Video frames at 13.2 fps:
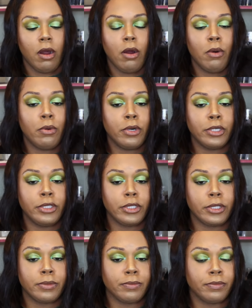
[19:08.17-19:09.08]
our
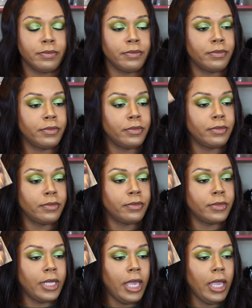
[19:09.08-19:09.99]
oranges.
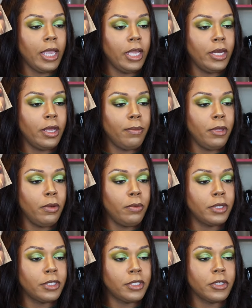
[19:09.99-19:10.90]
KKW with the